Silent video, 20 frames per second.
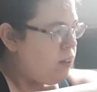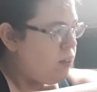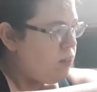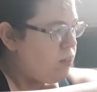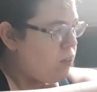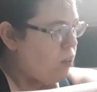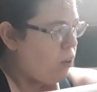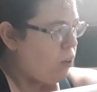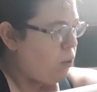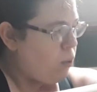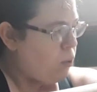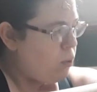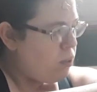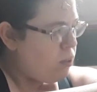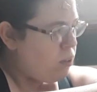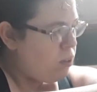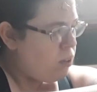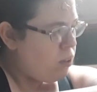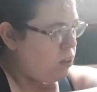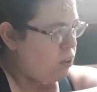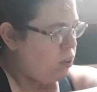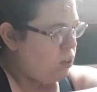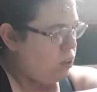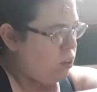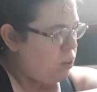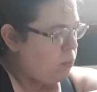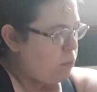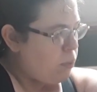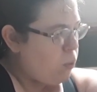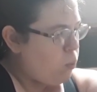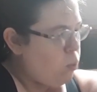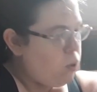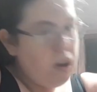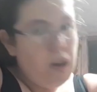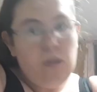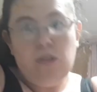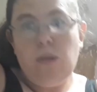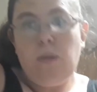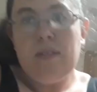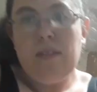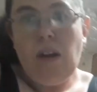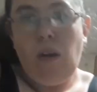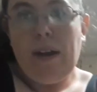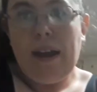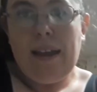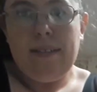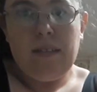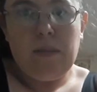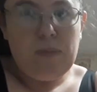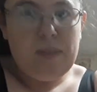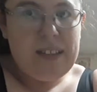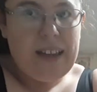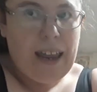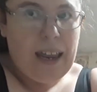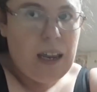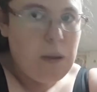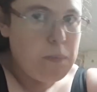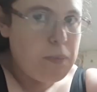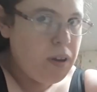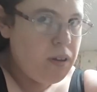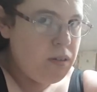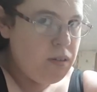So, but what I'll do is I'll get some tape